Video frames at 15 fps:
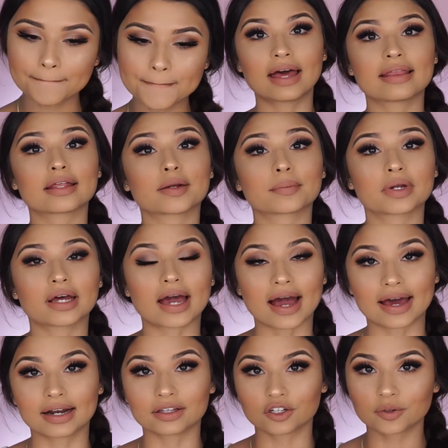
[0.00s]
And then I'm gonna
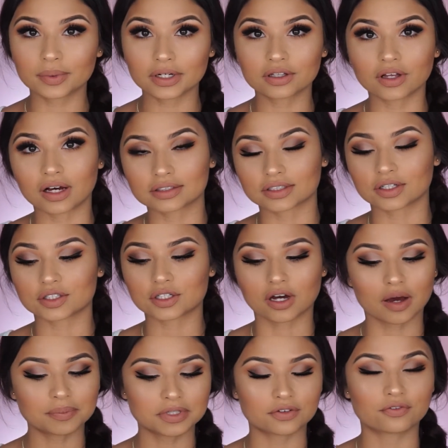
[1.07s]
add a little bit of gloss on
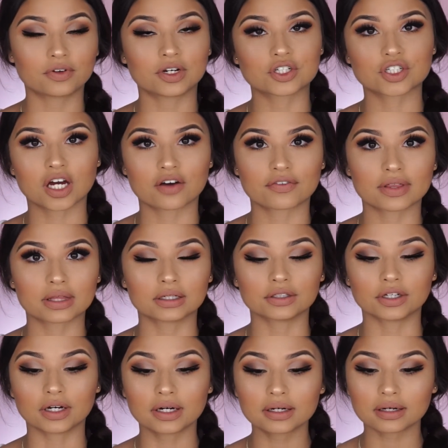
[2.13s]
top to finish off the
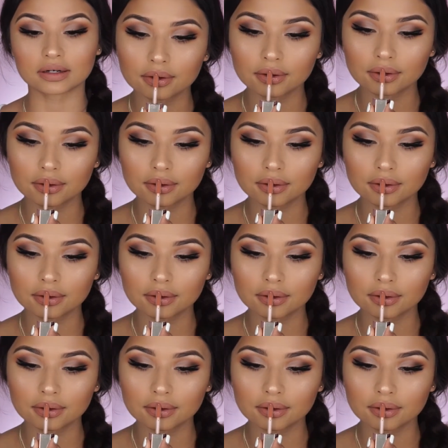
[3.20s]
look.